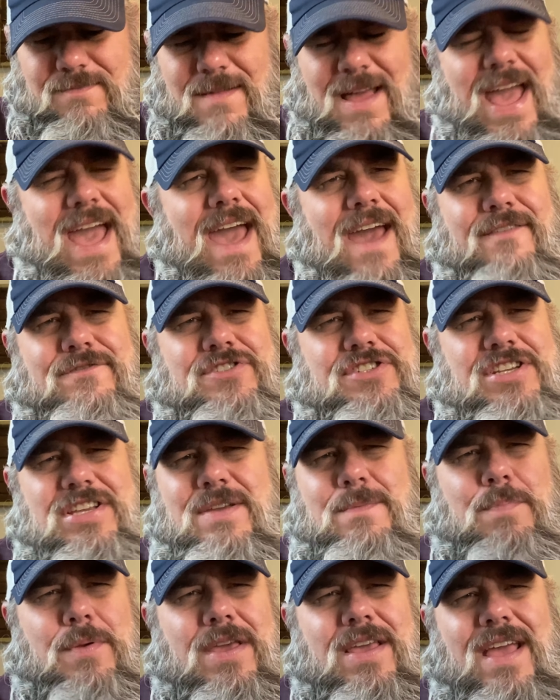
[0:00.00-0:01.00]
have
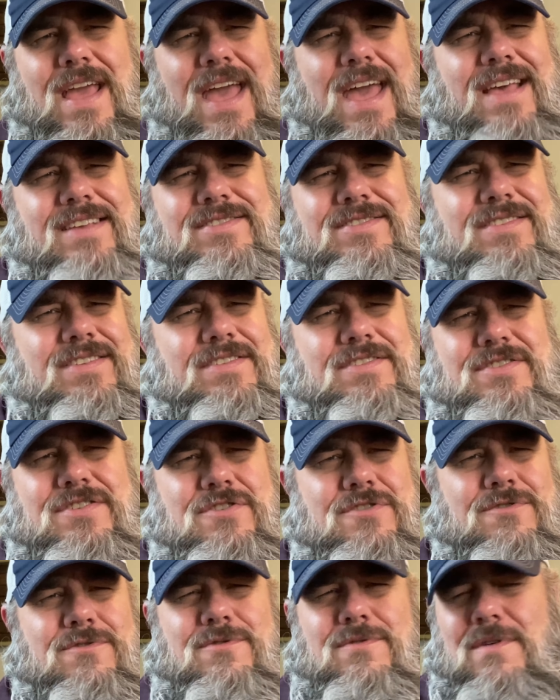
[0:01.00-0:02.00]
GPS and
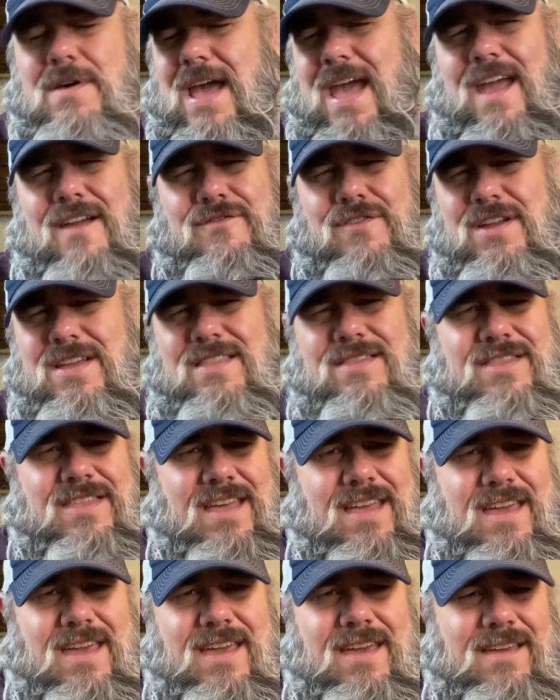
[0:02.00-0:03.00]
do
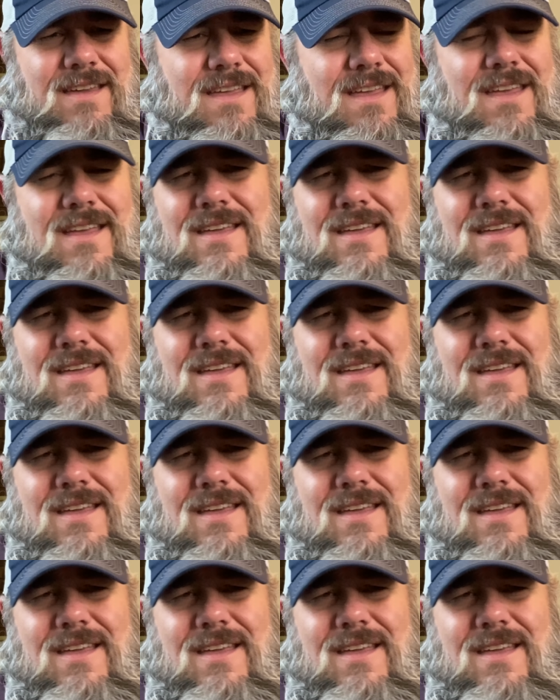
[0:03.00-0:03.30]
everything